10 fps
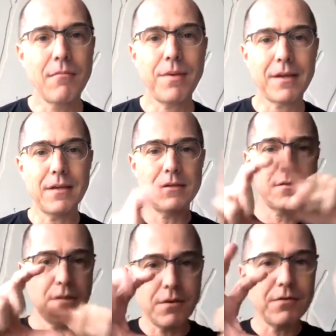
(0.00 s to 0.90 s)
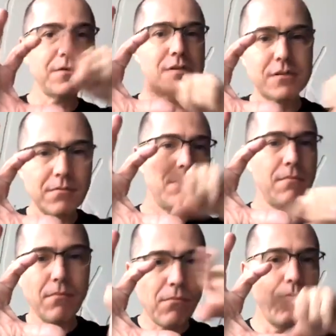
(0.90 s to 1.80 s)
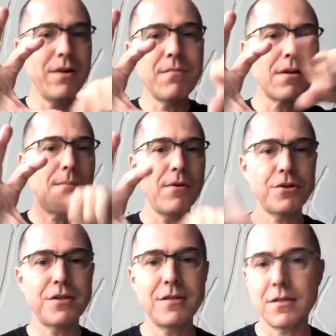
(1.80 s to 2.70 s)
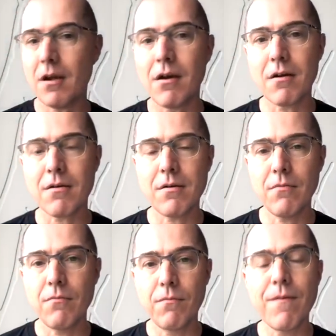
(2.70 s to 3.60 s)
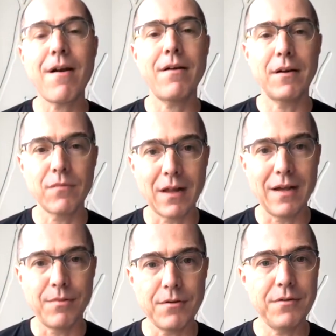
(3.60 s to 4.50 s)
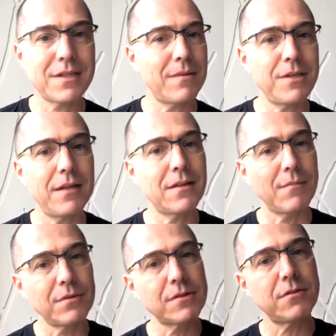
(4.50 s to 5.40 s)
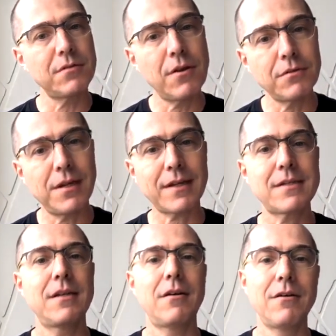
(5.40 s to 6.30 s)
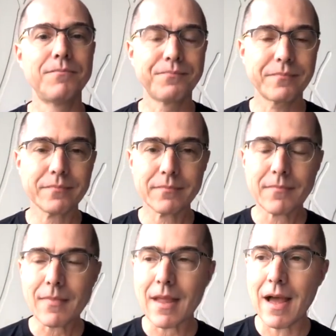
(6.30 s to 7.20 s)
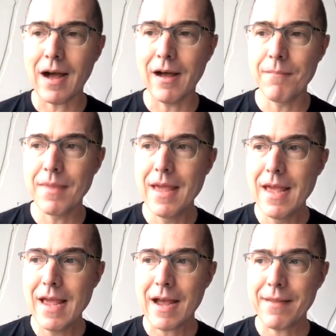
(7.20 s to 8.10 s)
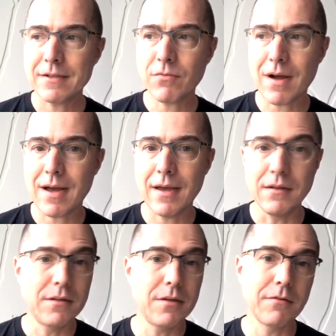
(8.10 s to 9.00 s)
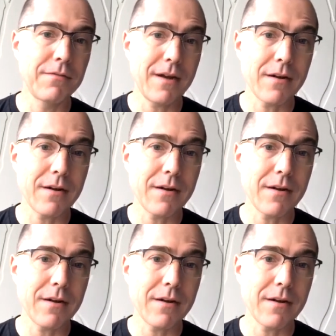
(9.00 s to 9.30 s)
because those windmill motions are very unreliable. Sometimes you get doubles or no ticks at all. And that's why, until very